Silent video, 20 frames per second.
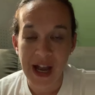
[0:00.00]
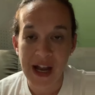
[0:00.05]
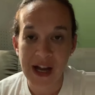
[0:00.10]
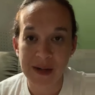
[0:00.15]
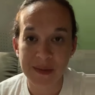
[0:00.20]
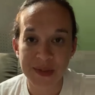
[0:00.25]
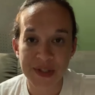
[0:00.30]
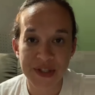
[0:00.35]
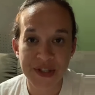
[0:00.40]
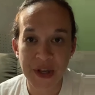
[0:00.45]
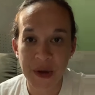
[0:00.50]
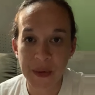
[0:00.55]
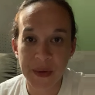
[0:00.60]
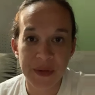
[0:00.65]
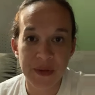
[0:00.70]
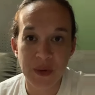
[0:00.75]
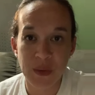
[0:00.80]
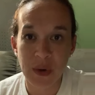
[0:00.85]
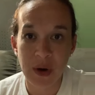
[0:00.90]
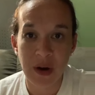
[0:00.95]
She's
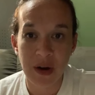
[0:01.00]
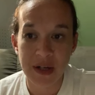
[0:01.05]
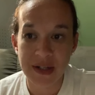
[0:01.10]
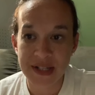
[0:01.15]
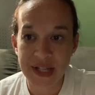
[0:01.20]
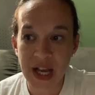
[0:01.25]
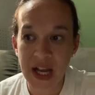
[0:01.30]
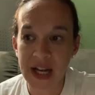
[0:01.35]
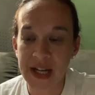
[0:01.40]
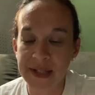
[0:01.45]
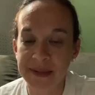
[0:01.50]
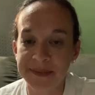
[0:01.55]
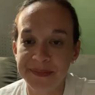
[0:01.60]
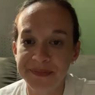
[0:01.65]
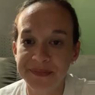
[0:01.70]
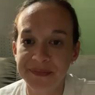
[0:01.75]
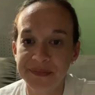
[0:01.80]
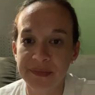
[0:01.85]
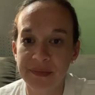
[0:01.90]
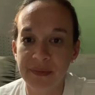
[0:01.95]
going through a hard time.
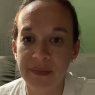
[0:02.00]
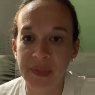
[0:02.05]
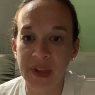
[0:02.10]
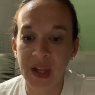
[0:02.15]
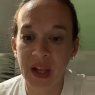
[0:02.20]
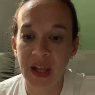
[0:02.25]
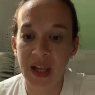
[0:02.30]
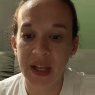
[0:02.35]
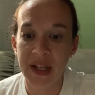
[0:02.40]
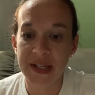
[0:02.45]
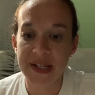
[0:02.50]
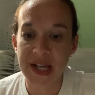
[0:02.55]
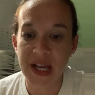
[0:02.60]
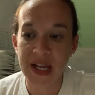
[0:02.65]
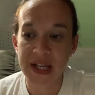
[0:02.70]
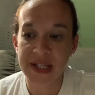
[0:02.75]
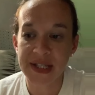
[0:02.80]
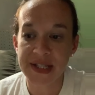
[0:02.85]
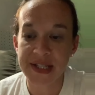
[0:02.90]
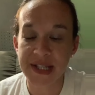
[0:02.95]
And
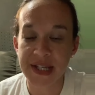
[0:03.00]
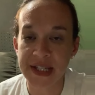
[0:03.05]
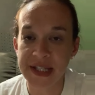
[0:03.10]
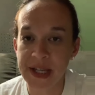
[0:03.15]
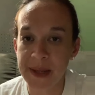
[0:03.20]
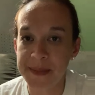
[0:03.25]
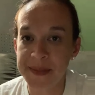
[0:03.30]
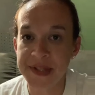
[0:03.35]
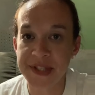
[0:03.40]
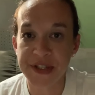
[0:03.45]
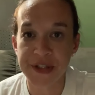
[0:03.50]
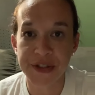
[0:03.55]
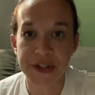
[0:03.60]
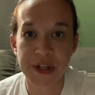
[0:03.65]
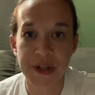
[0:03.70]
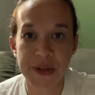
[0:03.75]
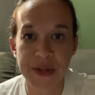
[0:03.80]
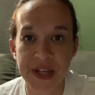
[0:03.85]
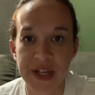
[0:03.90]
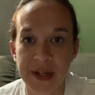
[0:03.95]
he's like, yep, still
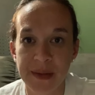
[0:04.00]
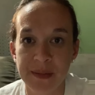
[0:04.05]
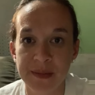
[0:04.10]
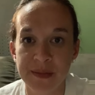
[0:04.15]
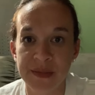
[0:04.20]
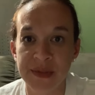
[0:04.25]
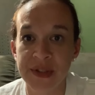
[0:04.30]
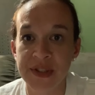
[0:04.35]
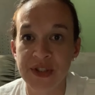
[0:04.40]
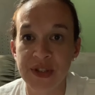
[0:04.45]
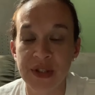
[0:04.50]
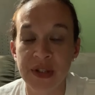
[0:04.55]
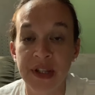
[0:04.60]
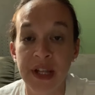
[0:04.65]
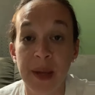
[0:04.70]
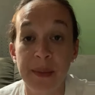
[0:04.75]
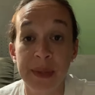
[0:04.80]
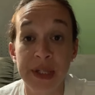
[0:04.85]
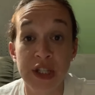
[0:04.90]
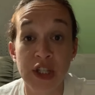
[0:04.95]
know them.
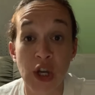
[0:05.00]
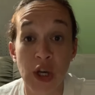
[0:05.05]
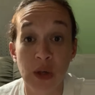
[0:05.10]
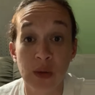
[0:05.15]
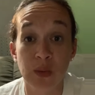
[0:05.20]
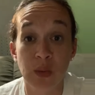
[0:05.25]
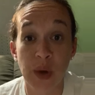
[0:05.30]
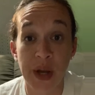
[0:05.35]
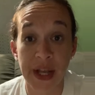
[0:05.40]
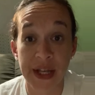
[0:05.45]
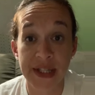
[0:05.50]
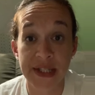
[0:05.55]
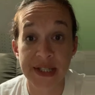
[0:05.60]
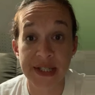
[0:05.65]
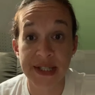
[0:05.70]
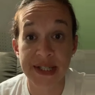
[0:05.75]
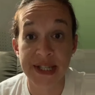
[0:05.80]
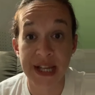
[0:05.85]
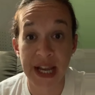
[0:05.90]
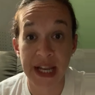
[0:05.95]
Let me know what
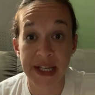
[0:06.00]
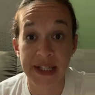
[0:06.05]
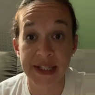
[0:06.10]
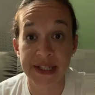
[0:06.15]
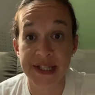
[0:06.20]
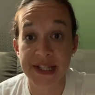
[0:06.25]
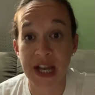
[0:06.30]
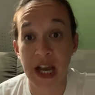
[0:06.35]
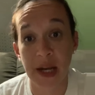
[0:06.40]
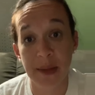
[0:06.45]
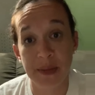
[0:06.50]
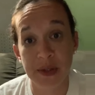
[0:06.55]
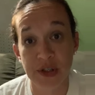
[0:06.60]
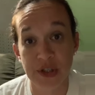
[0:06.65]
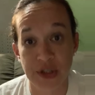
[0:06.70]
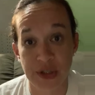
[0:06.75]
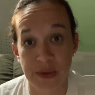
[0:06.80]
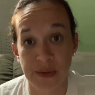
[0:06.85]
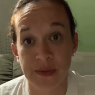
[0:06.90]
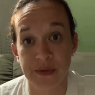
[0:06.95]
date and time you're
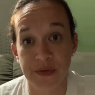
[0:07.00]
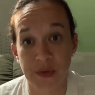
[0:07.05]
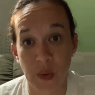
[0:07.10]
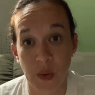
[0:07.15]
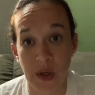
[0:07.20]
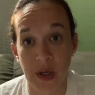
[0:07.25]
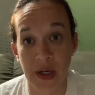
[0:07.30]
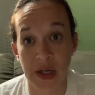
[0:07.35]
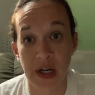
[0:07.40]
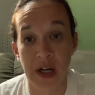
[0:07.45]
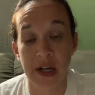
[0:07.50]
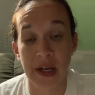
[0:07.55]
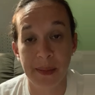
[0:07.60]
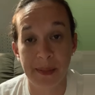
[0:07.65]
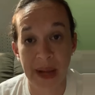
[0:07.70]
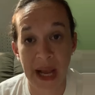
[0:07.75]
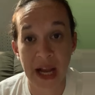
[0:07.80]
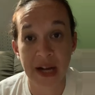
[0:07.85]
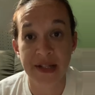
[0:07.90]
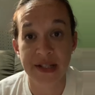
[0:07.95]
shooting for, and I'll get
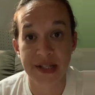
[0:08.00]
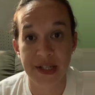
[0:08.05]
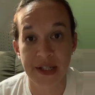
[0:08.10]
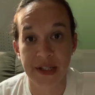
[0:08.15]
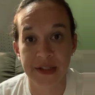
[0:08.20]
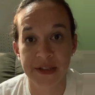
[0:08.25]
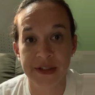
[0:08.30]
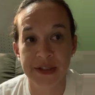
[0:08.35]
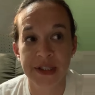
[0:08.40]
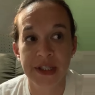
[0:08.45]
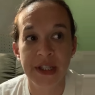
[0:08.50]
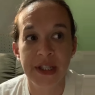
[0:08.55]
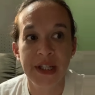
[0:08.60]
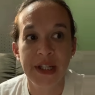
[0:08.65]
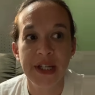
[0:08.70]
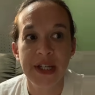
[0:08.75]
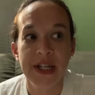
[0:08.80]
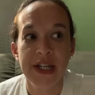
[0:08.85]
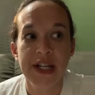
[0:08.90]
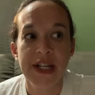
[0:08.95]
back to you.
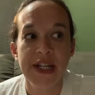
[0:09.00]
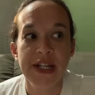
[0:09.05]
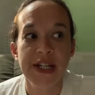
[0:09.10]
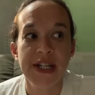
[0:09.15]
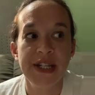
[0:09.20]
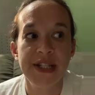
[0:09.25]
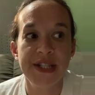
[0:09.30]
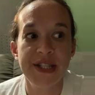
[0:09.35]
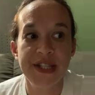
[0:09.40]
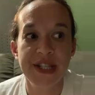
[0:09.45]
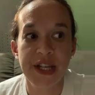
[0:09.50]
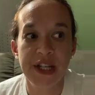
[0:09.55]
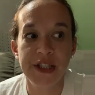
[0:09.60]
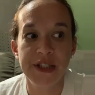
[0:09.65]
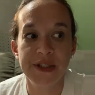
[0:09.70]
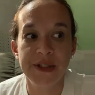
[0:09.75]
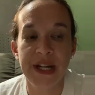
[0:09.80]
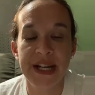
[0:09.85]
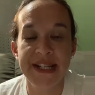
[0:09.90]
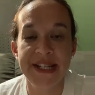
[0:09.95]
And
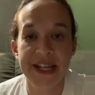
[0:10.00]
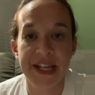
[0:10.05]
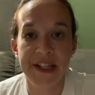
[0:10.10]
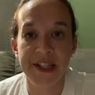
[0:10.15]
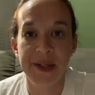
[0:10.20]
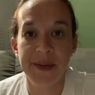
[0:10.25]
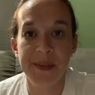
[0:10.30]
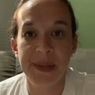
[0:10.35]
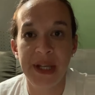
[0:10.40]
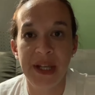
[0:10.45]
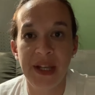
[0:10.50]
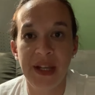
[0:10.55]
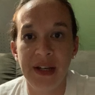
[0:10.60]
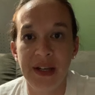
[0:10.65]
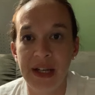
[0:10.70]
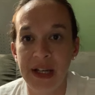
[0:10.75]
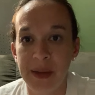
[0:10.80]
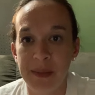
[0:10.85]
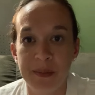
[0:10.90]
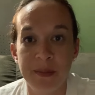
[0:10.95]
so I tell him, and
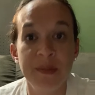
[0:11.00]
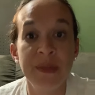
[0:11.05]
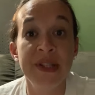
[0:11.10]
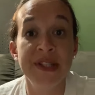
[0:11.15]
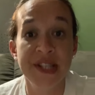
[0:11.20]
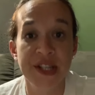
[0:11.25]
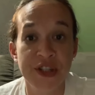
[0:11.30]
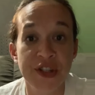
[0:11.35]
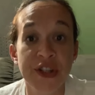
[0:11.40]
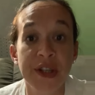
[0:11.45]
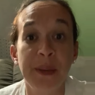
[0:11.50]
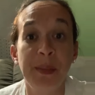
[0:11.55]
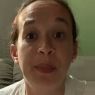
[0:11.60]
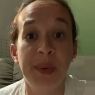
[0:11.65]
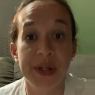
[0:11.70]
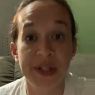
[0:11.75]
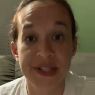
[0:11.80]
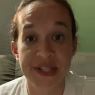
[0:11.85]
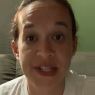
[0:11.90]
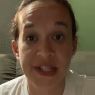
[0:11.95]
he essentially
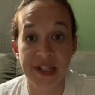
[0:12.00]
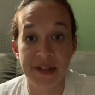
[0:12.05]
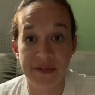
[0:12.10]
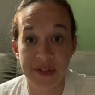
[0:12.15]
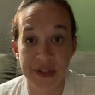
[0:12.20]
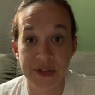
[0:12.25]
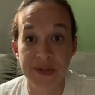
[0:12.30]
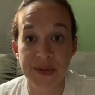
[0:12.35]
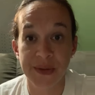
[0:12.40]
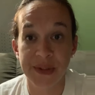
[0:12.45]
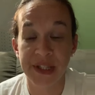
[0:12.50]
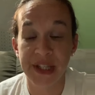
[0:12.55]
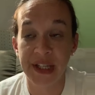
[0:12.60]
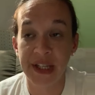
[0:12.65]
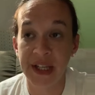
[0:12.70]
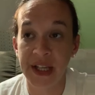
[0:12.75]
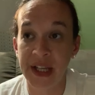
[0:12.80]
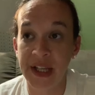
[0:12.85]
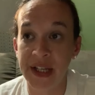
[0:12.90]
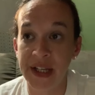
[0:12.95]
books it
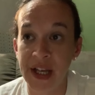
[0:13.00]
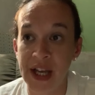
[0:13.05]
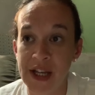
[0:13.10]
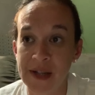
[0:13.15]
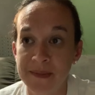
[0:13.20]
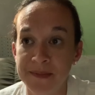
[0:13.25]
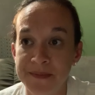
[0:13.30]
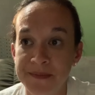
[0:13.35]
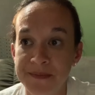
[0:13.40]
eventually. And